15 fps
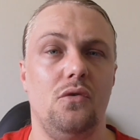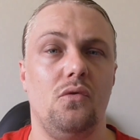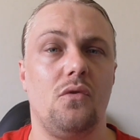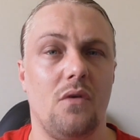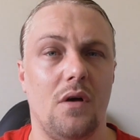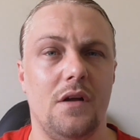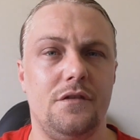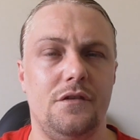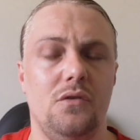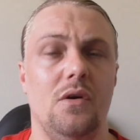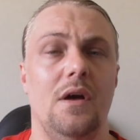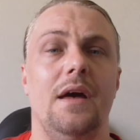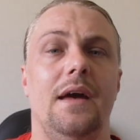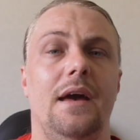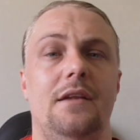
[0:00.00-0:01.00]
grants you.
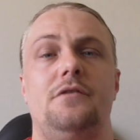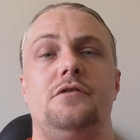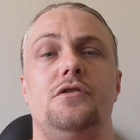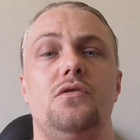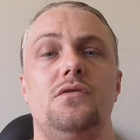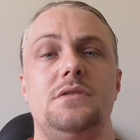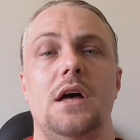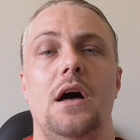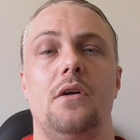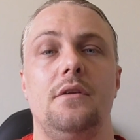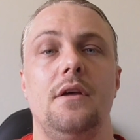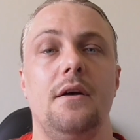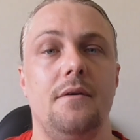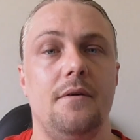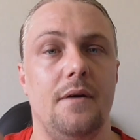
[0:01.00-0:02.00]
It shoots
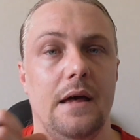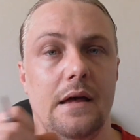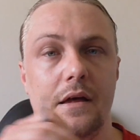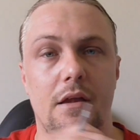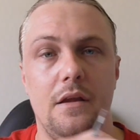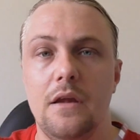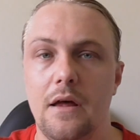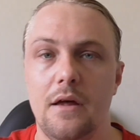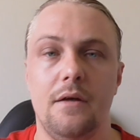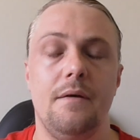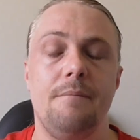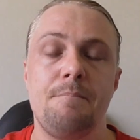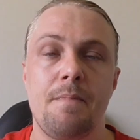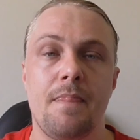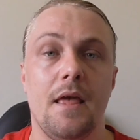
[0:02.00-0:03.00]
out
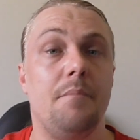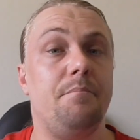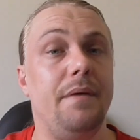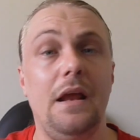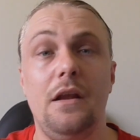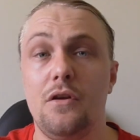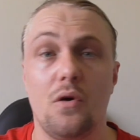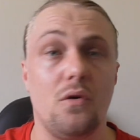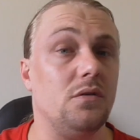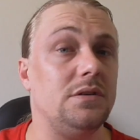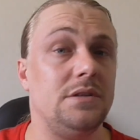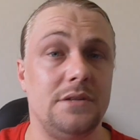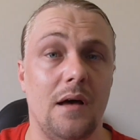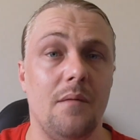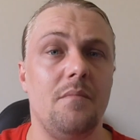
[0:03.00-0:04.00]
a big total
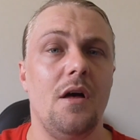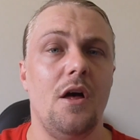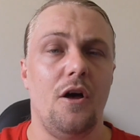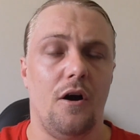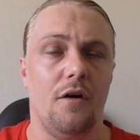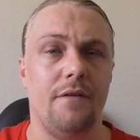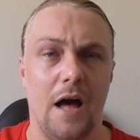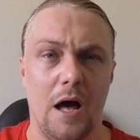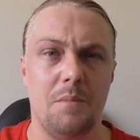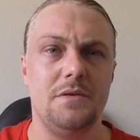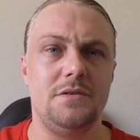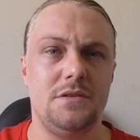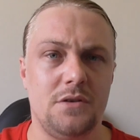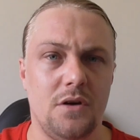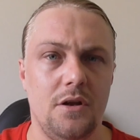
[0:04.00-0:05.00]
sum of how
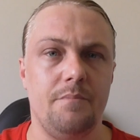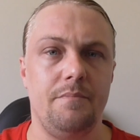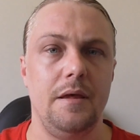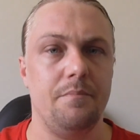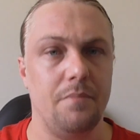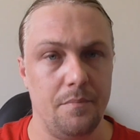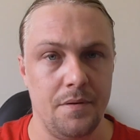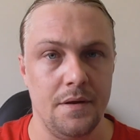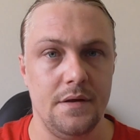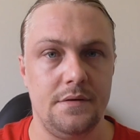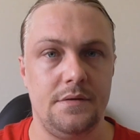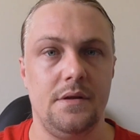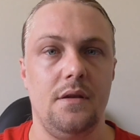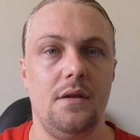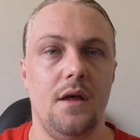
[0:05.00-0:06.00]
much is going to be per
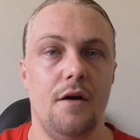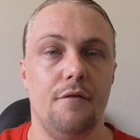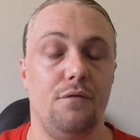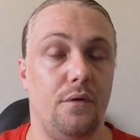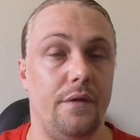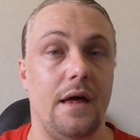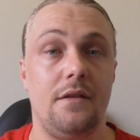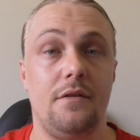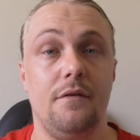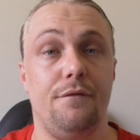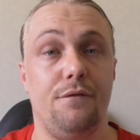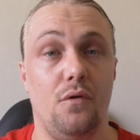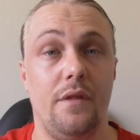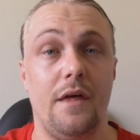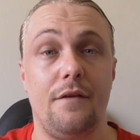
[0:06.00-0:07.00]
person for
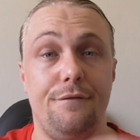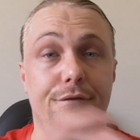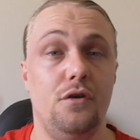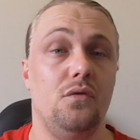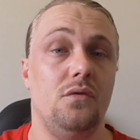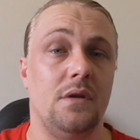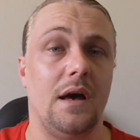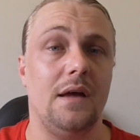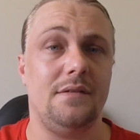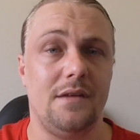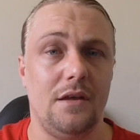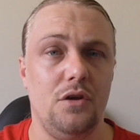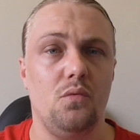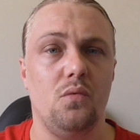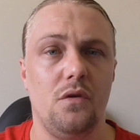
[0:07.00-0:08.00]
that few nights
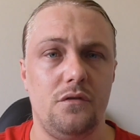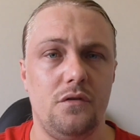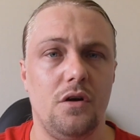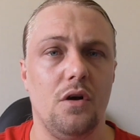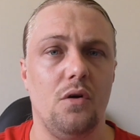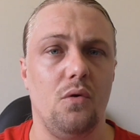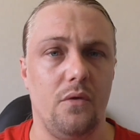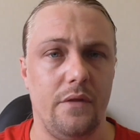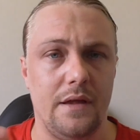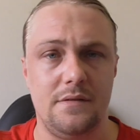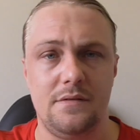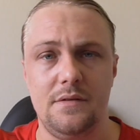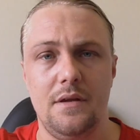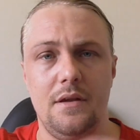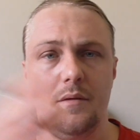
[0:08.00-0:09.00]
that you want to go, or
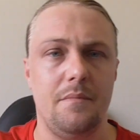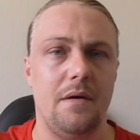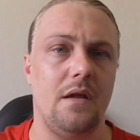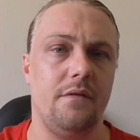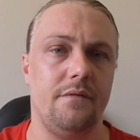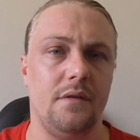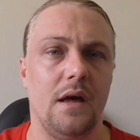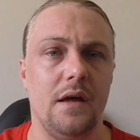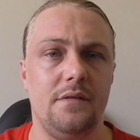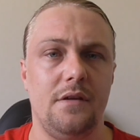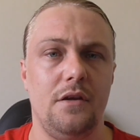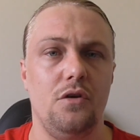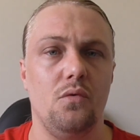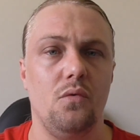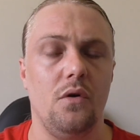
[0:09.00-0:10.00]
that certain amount of nights
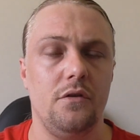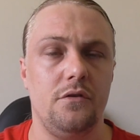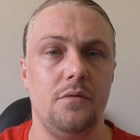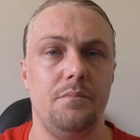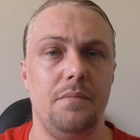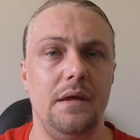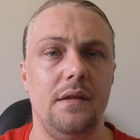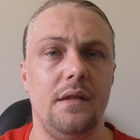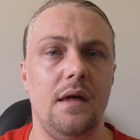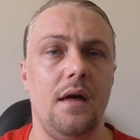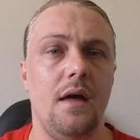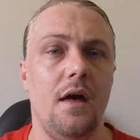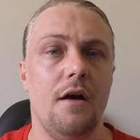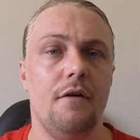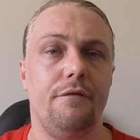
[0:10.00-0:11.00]
that you want to be
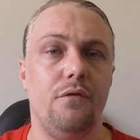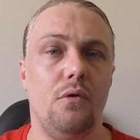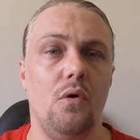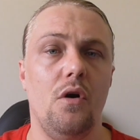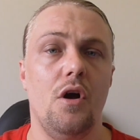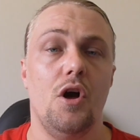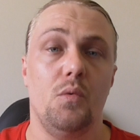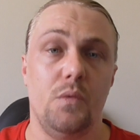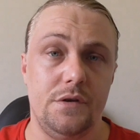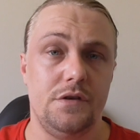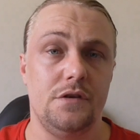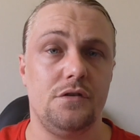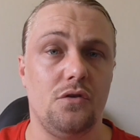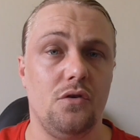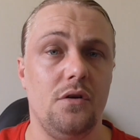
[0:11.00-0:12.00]
there for, which
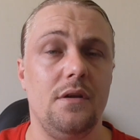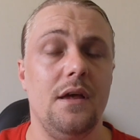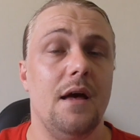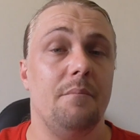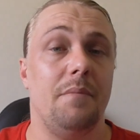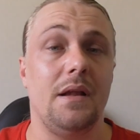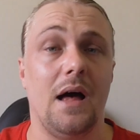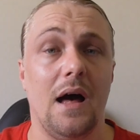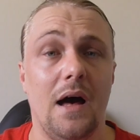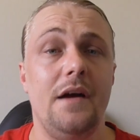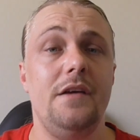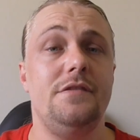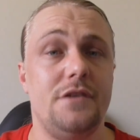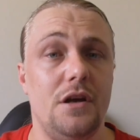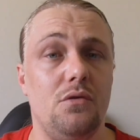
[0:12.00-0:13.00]
is good. But
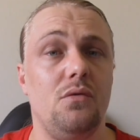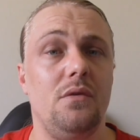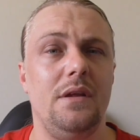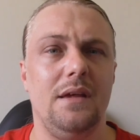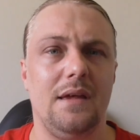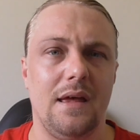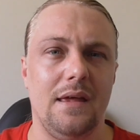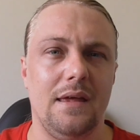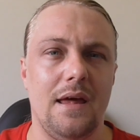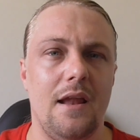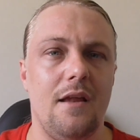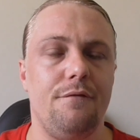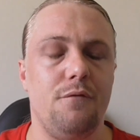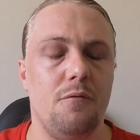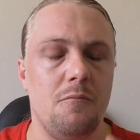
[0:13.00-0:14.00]
I generally can get
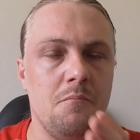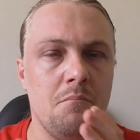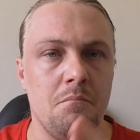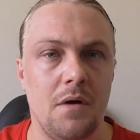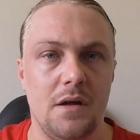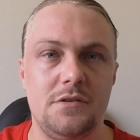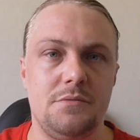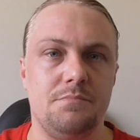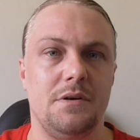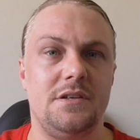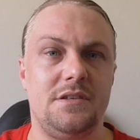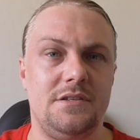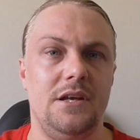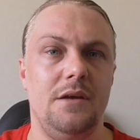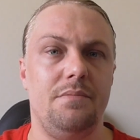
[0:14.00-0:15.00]
it for much
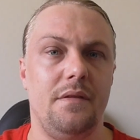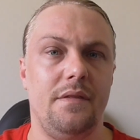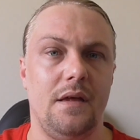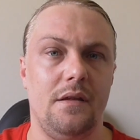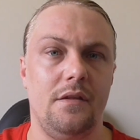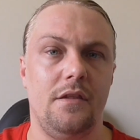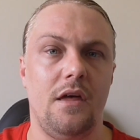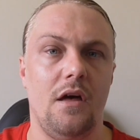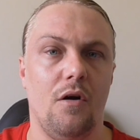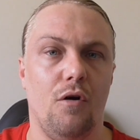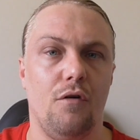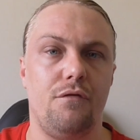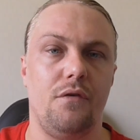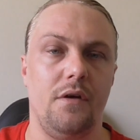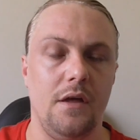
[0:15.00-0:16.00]
cheaper than they are
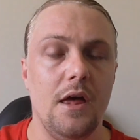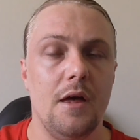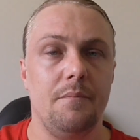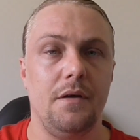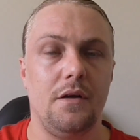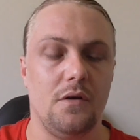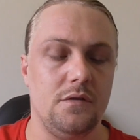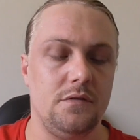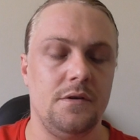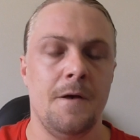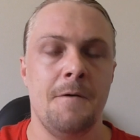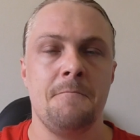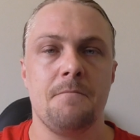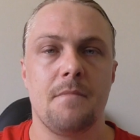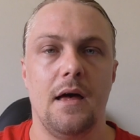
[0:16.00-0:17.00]
offering, because
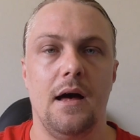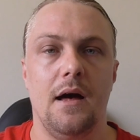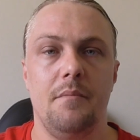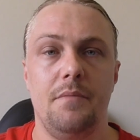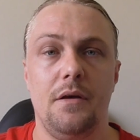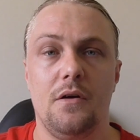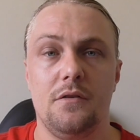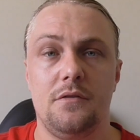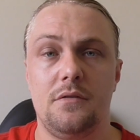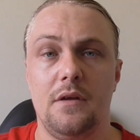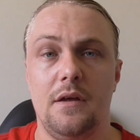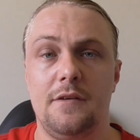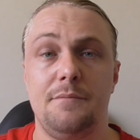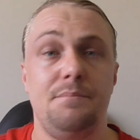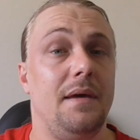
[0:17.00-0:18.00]

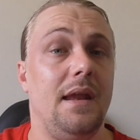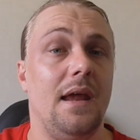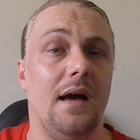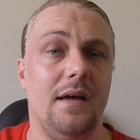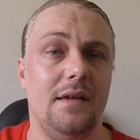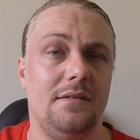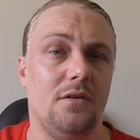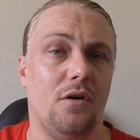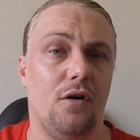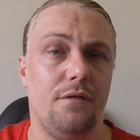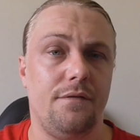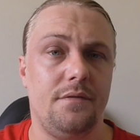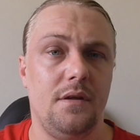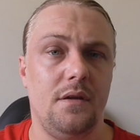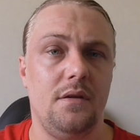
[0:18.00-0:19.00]
Expedia is
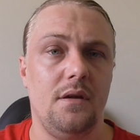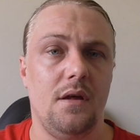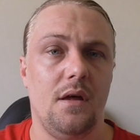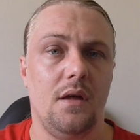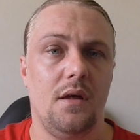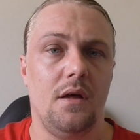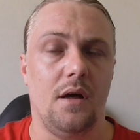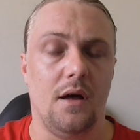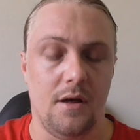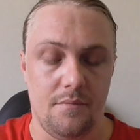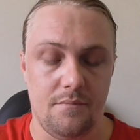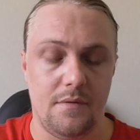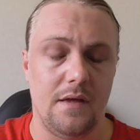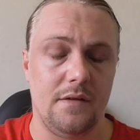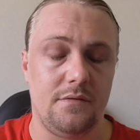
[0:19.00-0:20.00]
often
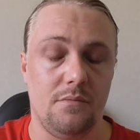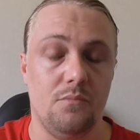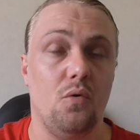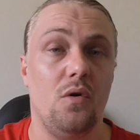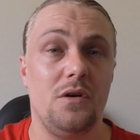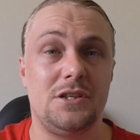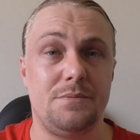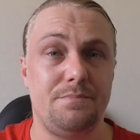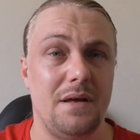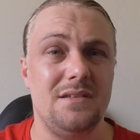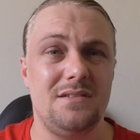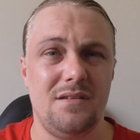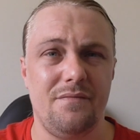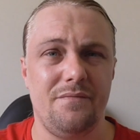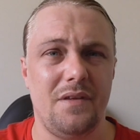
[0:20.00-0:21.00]
as more
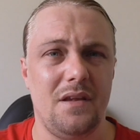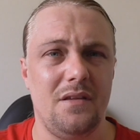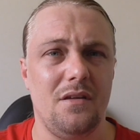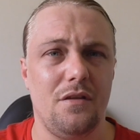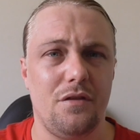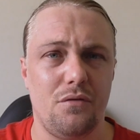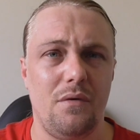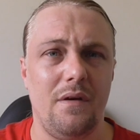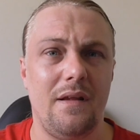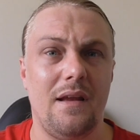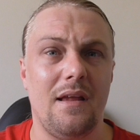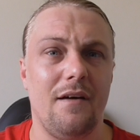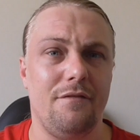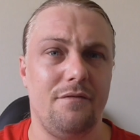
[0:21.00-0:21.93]
expensive than the three that